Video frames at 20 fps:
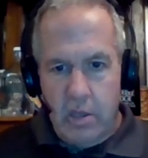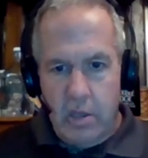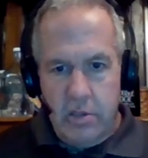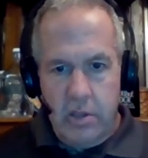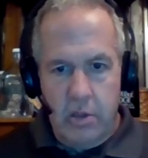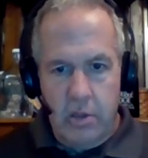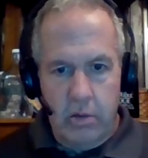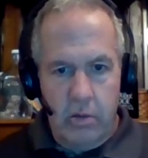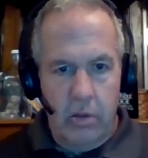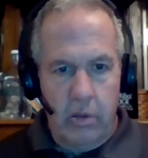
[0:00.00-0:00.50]

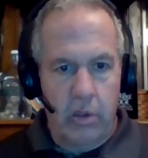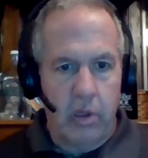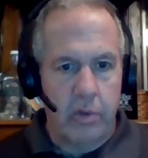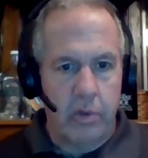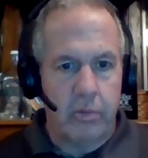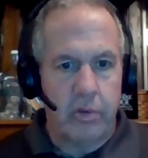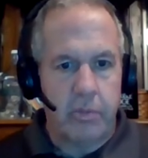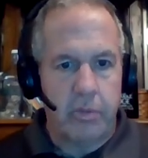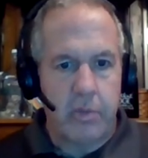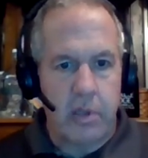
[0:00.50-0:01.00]
So
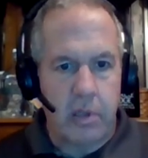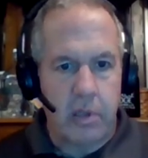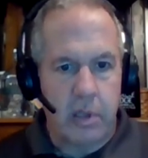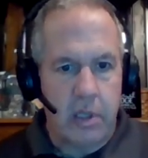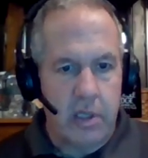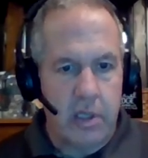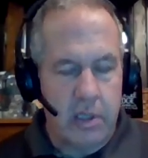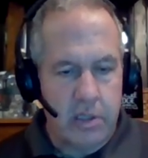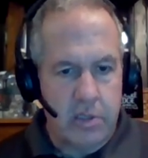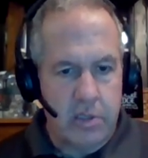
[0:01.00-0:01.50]
along with me
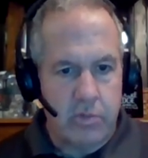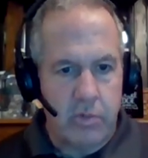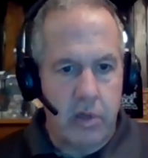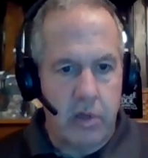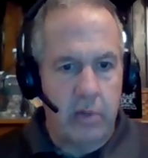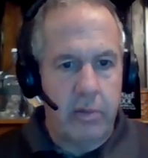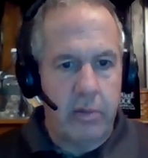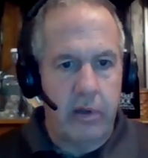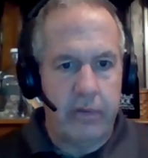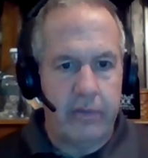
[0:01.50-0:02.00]
is
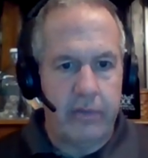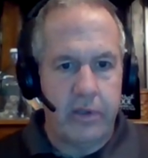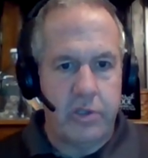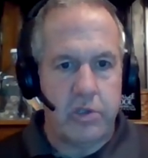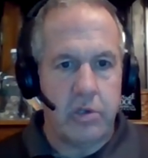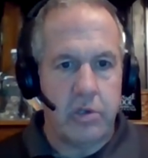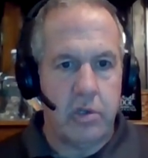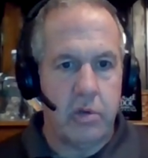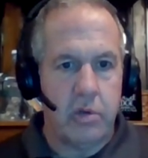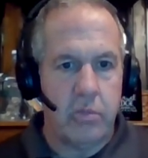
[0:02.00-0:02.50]
Mary Beth
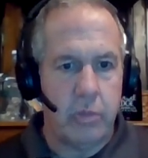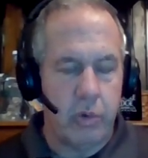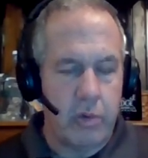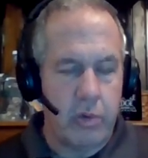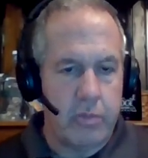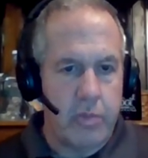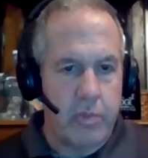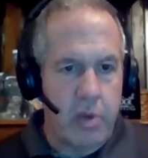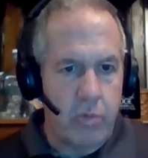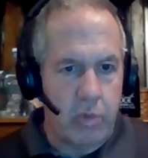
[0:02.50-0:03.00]
Fisher,
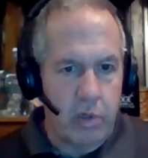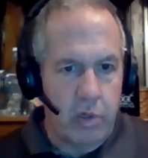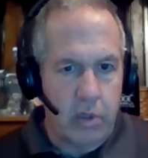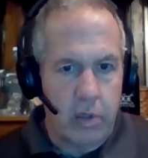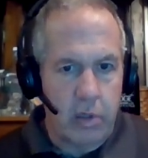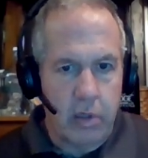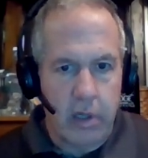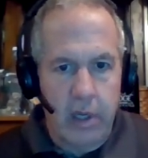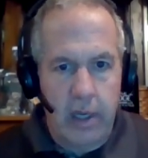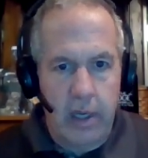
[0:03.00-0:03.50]
board
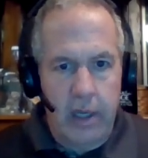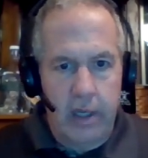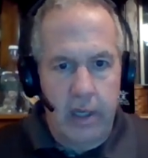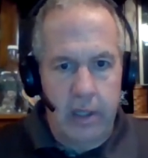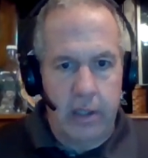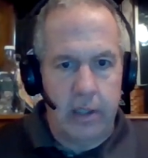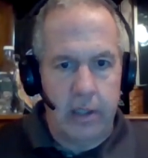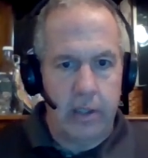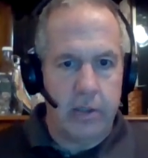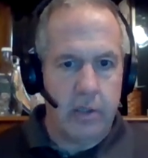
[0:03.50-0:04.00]
member,
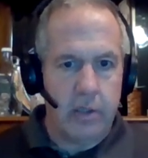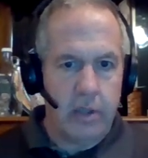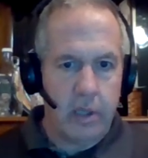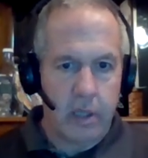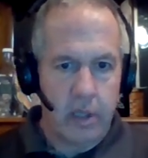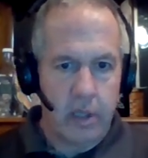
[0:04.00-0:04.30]
and